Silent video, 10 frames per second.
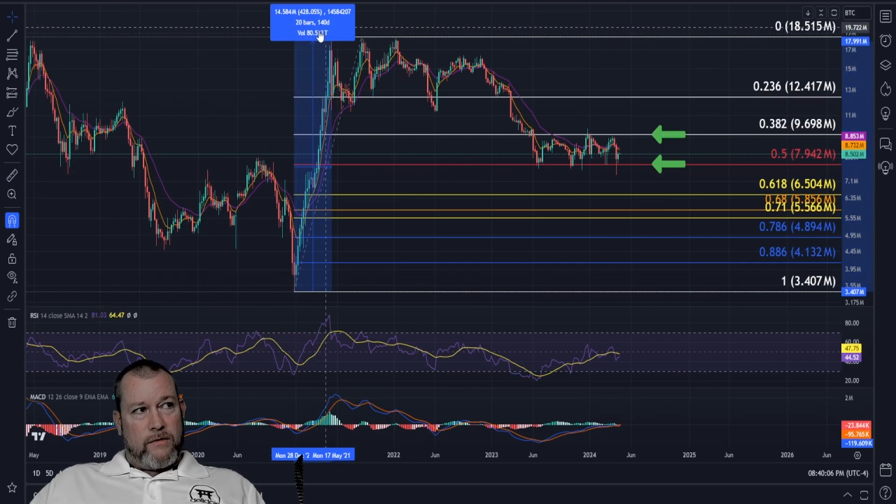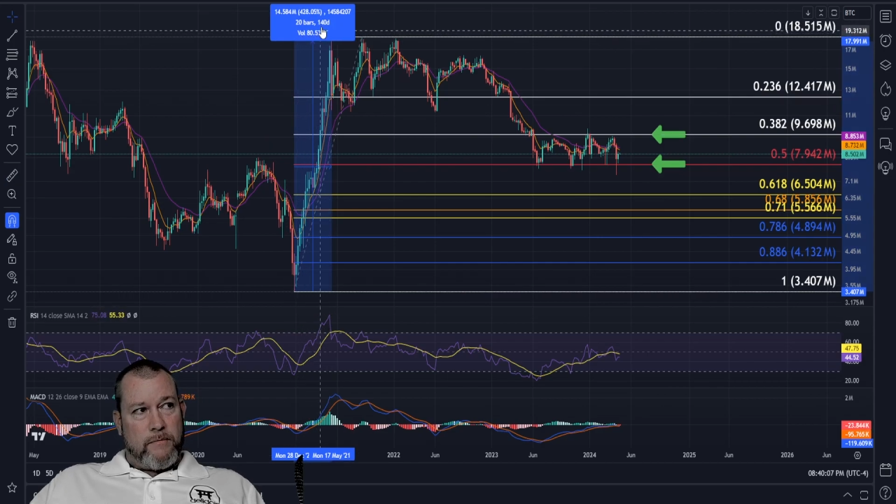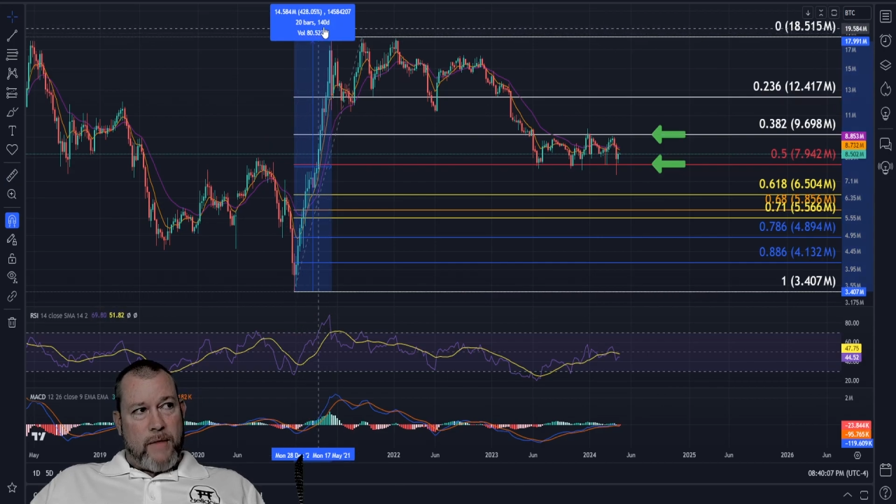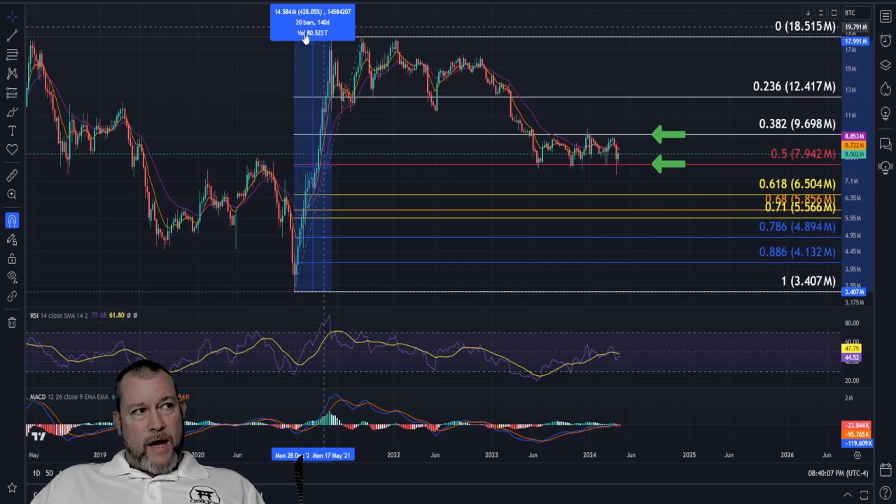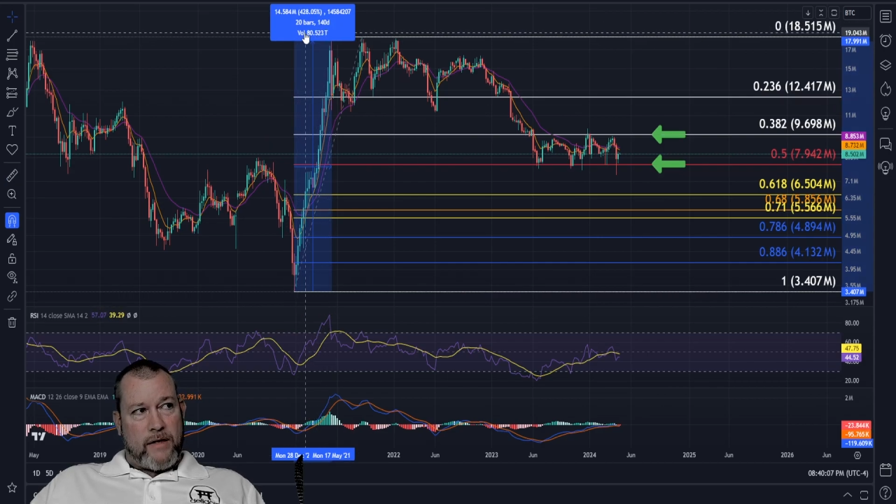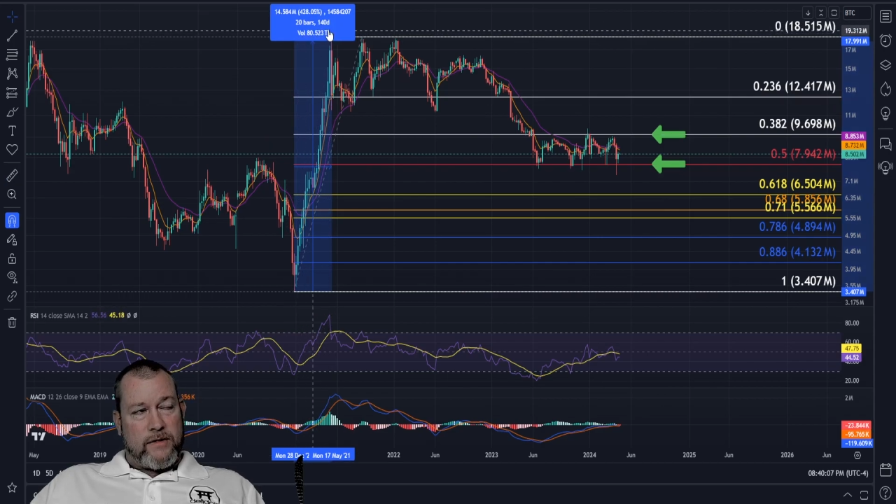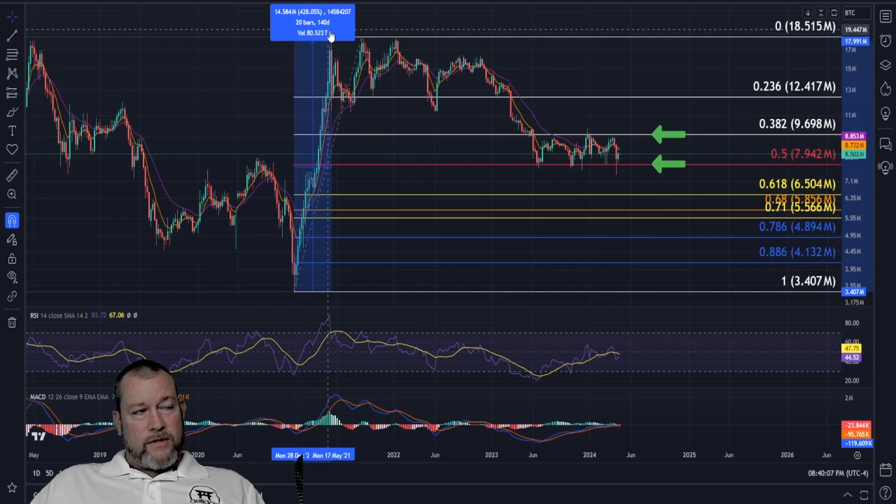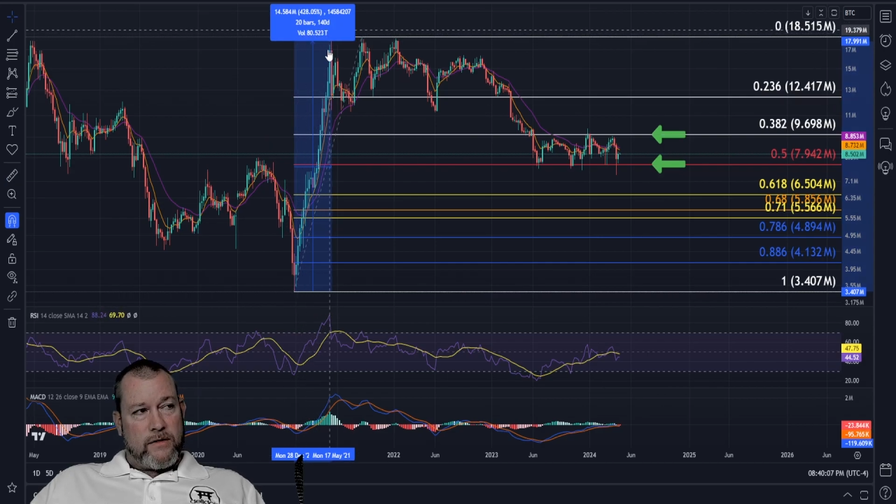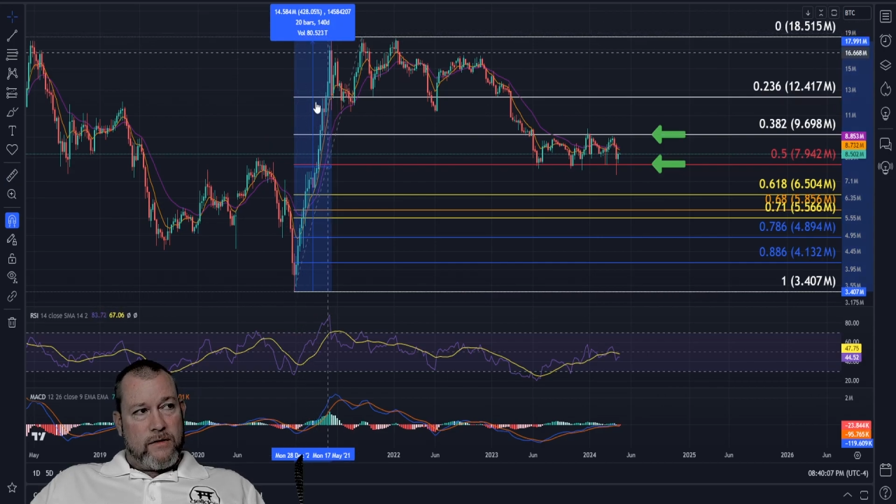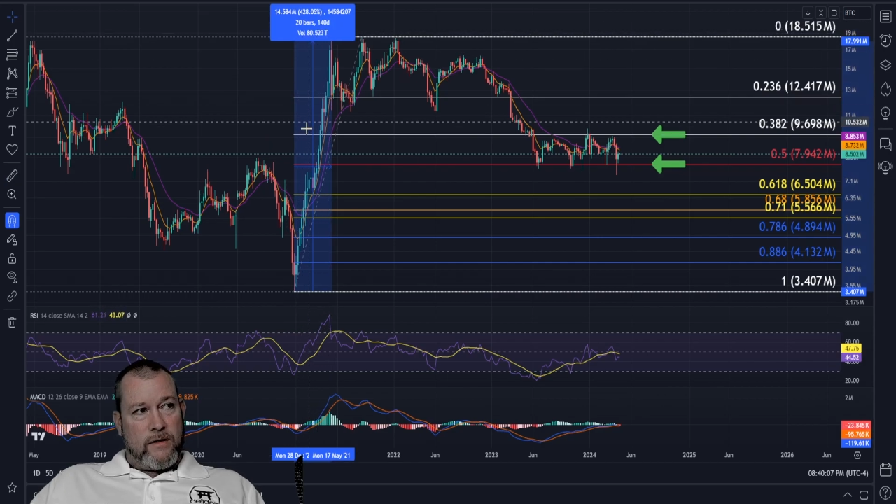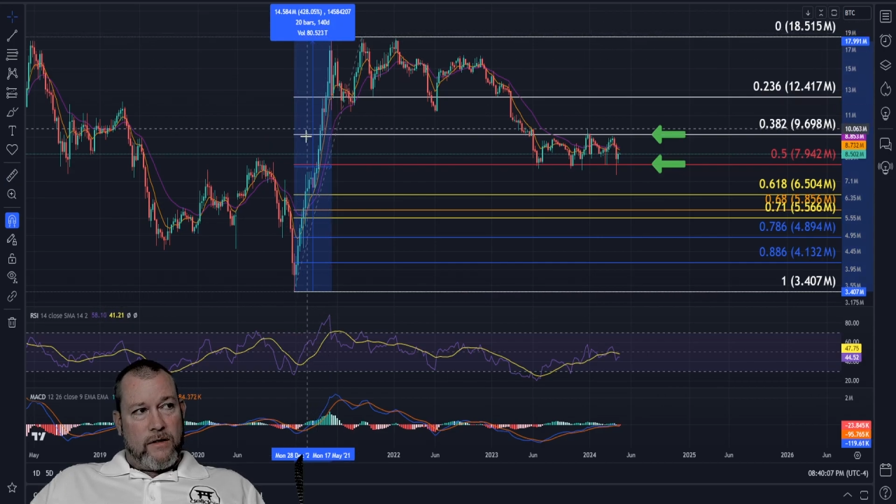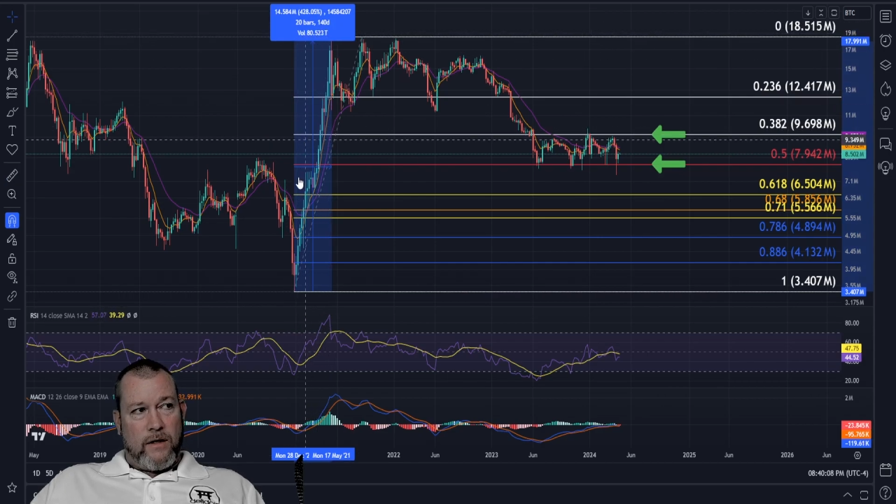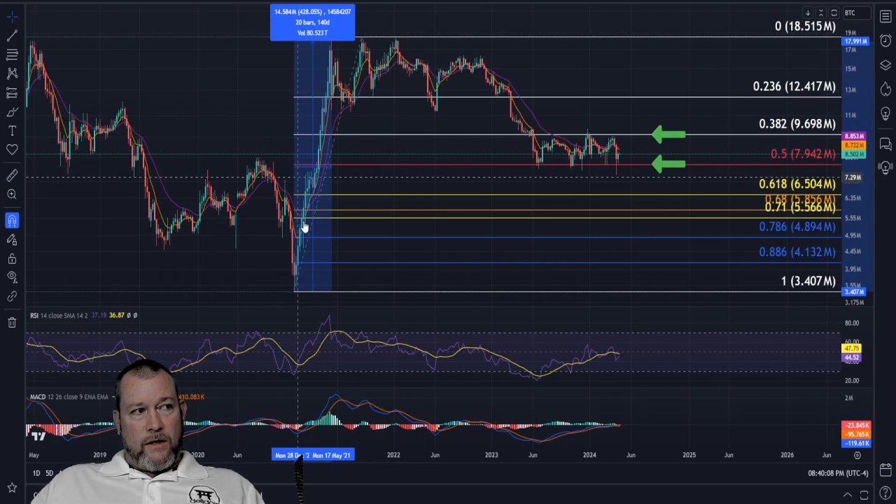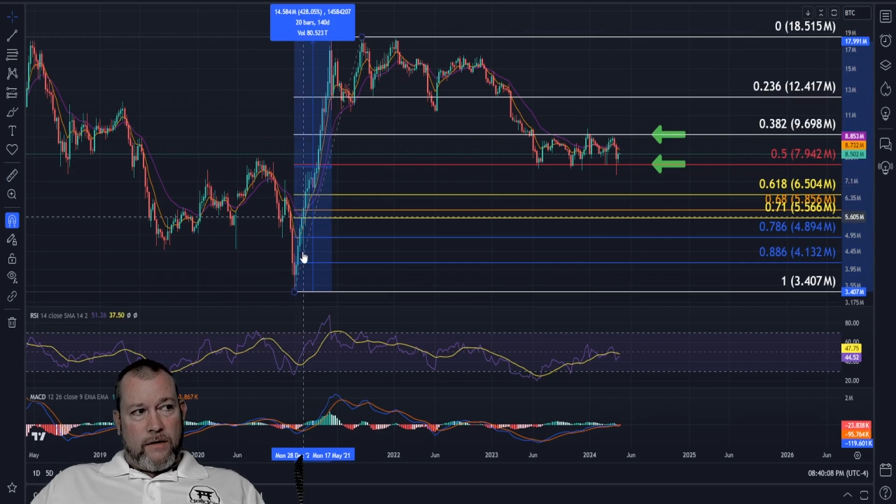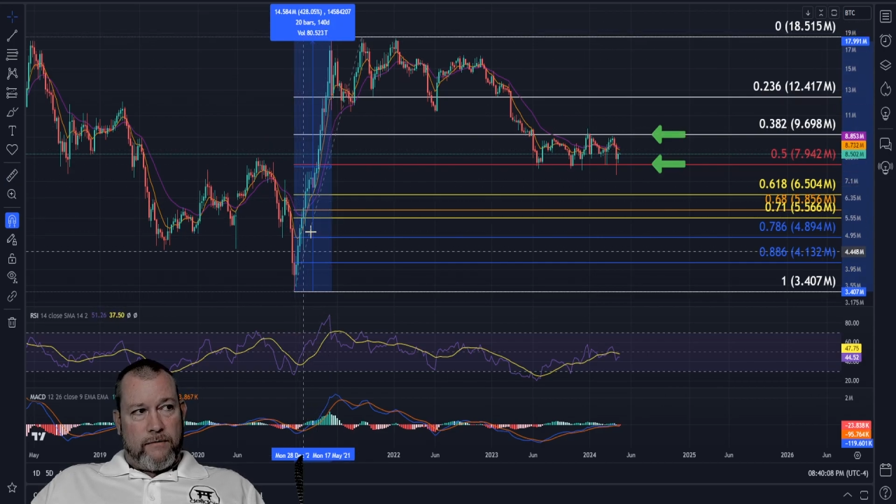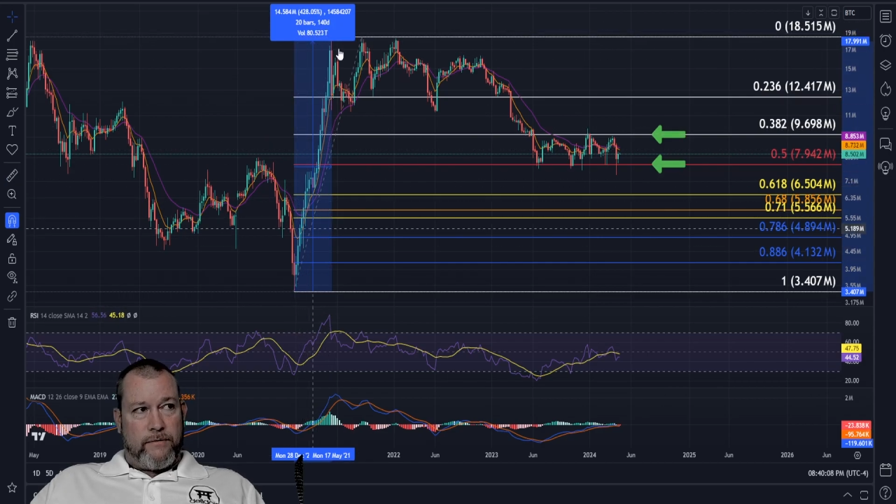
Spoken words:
max of